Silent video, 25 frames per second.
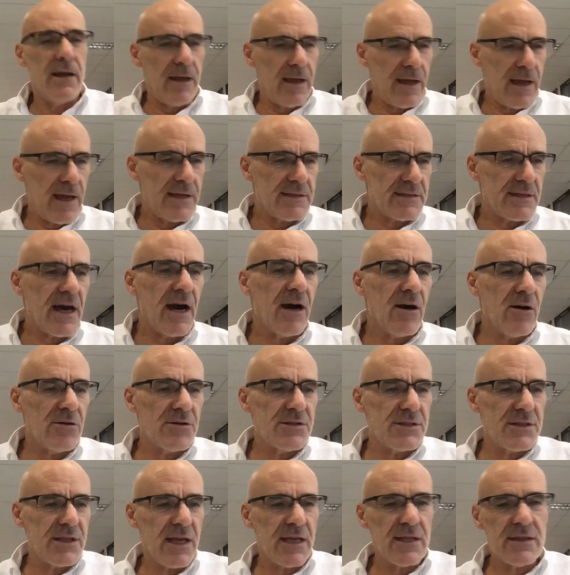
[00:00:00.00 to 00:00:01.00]
as Aaron
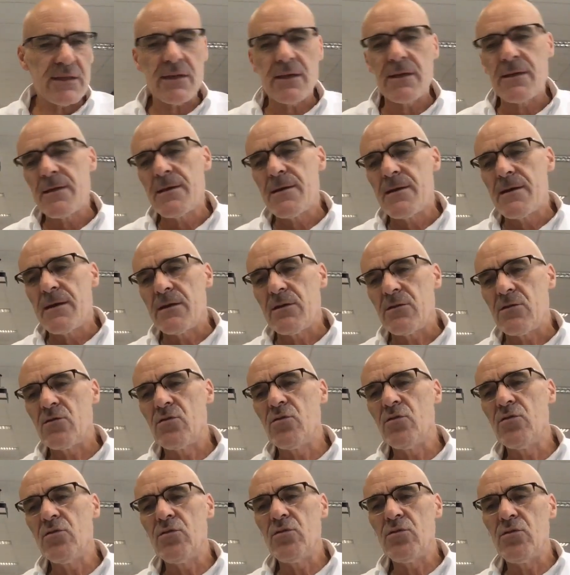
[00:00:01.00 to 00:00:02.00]
said,
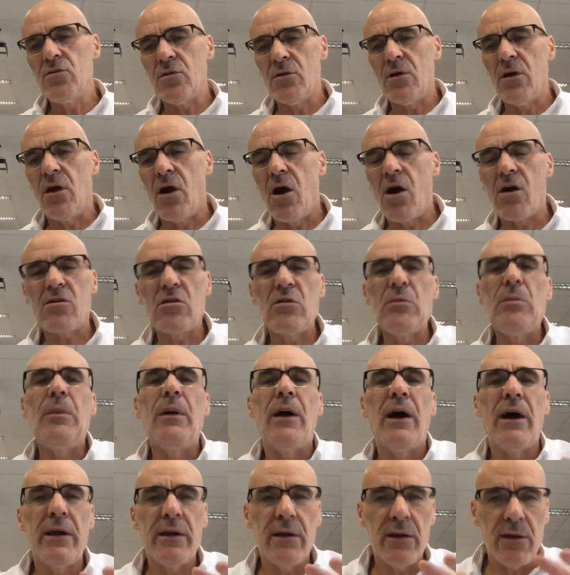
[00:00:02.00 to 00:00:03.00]
to
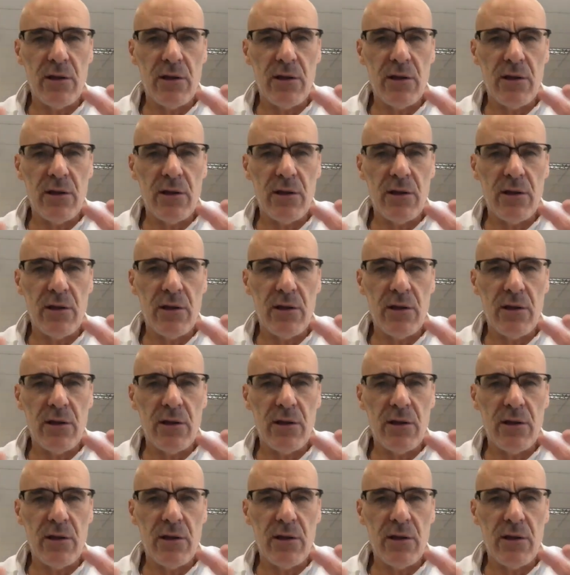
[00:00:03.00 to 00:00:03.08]
occupy a